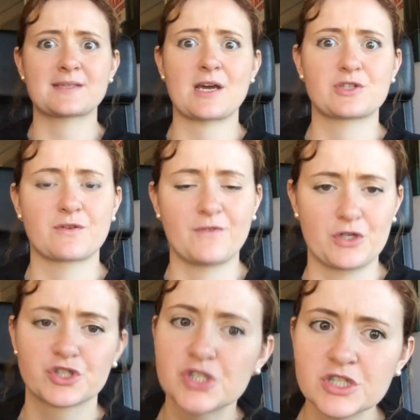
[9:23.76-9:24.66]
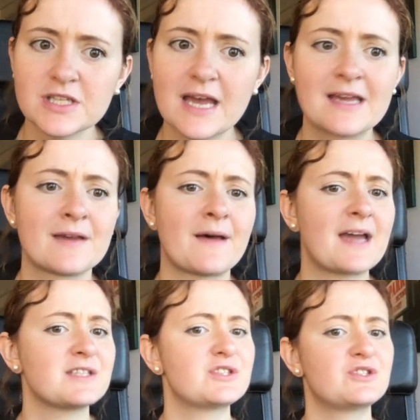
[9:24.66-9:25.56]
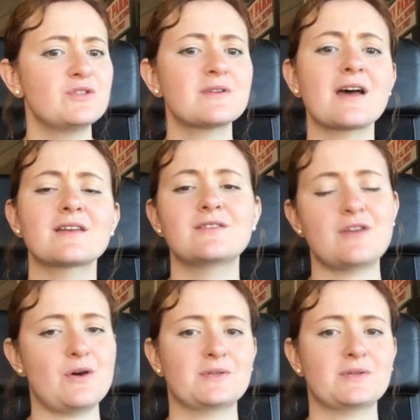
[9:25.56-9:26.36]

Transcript: controversial, I do not know,